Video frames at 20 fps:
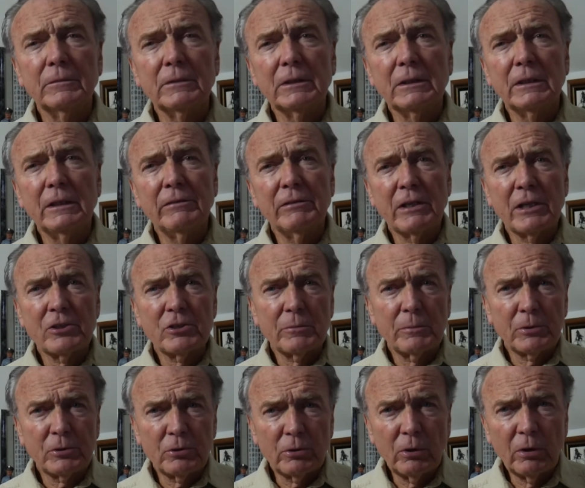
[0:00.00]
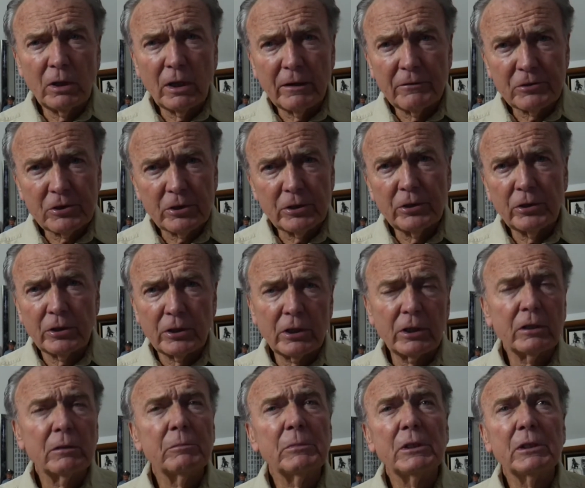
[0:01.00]
Even as a patrol officer, you're going
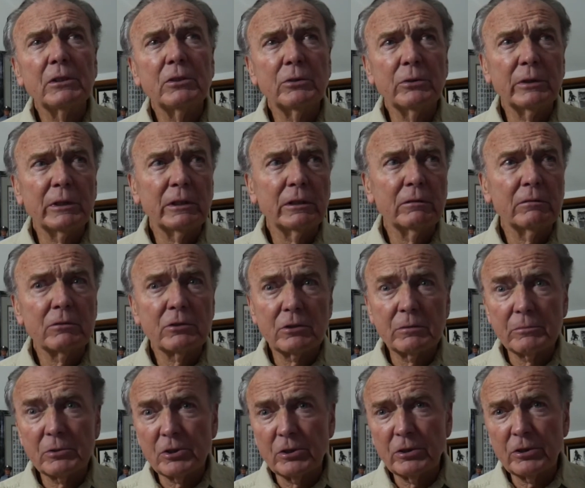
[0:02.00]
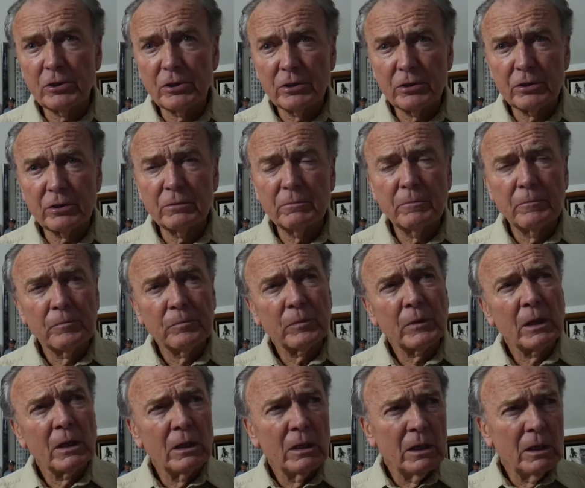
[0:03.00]
to be doing some searches.
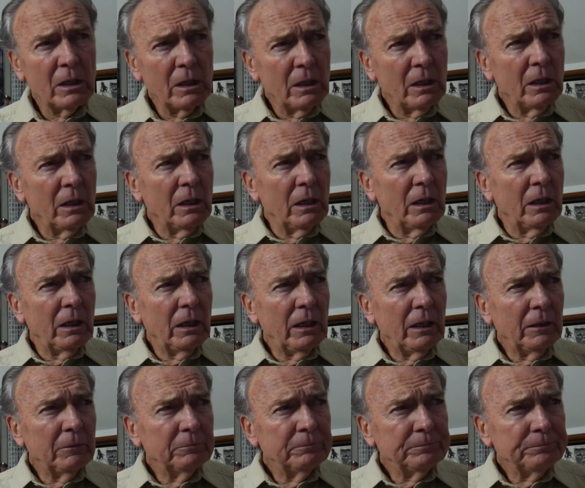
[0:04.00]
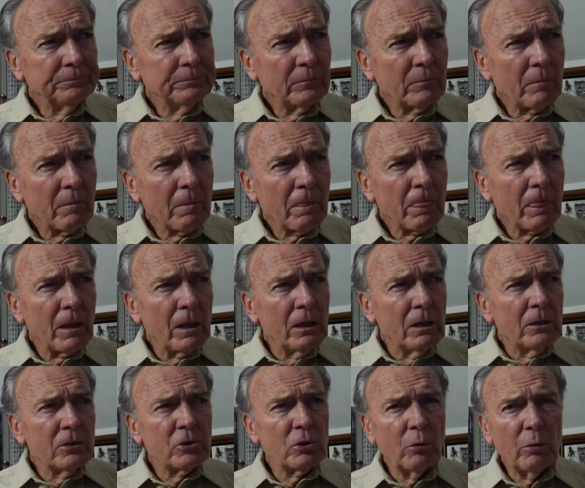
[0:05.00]
So
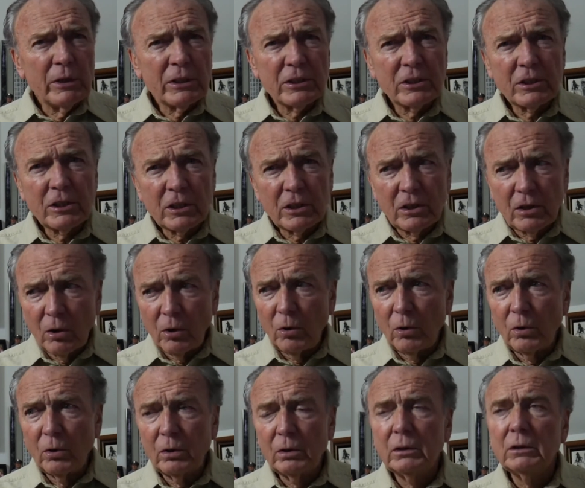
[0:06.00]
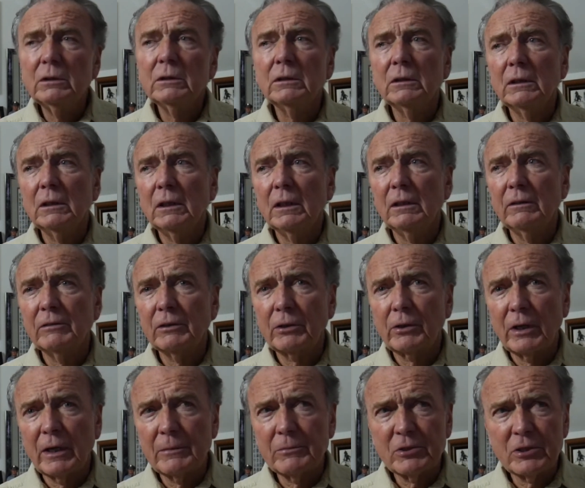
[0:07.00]
what's the goal of a
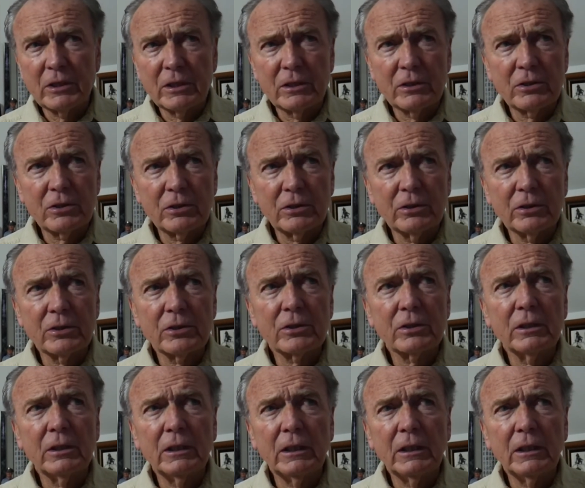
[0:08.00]
crime scene search?